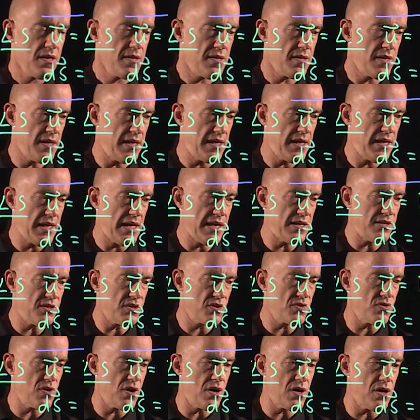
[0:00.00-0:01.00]
the
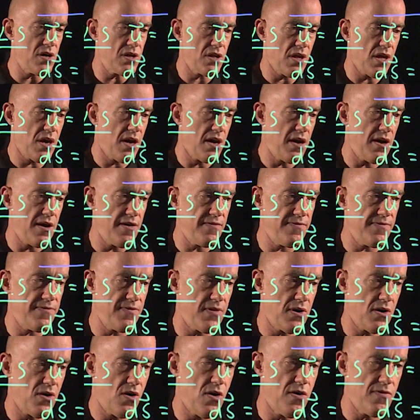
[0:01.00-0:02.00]
integral of
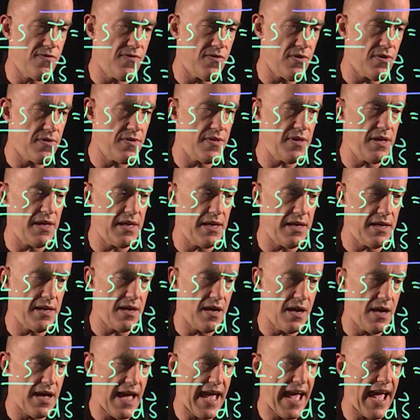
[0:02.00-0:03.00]
over the
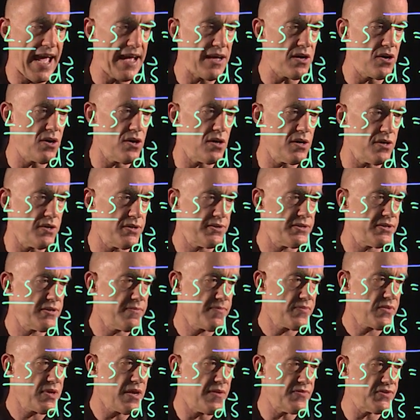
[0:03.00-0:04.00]
uh, angles
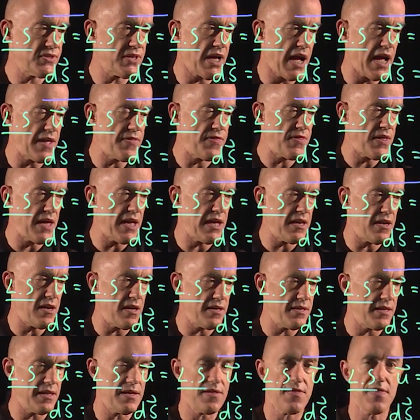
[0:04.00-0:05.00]
of sine
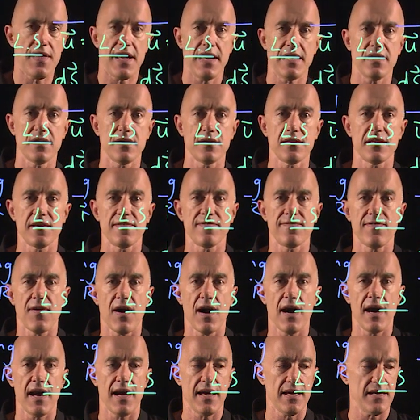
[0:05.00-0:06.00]
theta, d theta, d
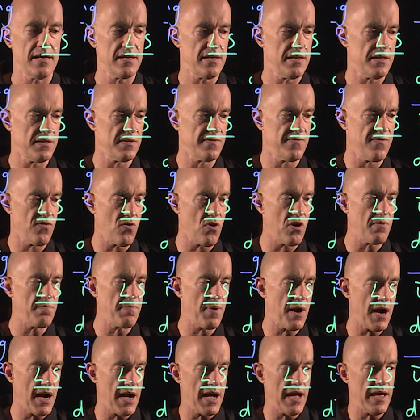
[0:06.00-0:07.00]
phi is 4
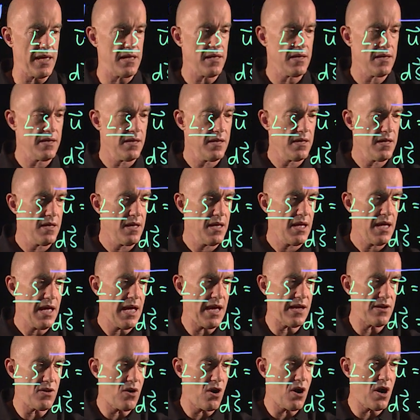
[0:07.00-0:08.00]
pi,
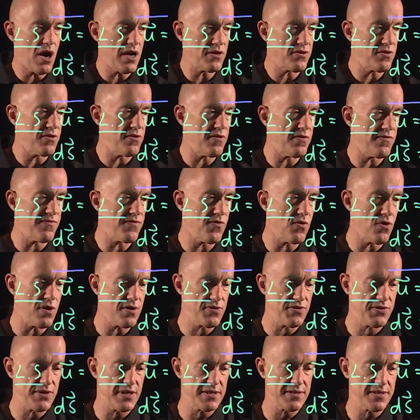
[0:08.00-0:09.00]
and r to the
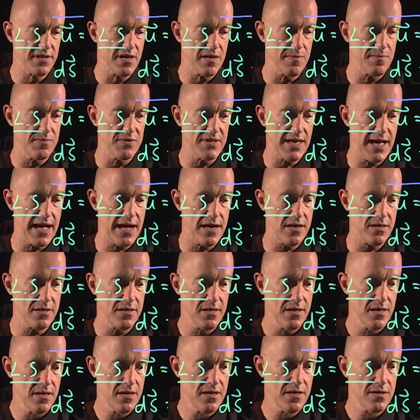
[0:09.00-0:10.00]
fourth just comes out.
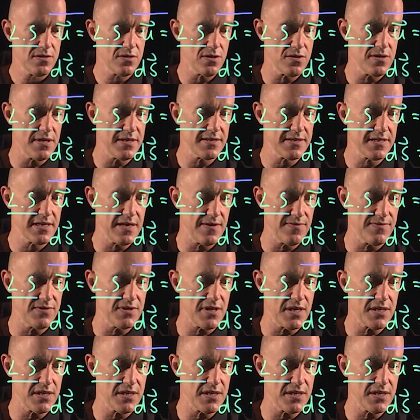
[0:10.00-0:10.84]
So this gives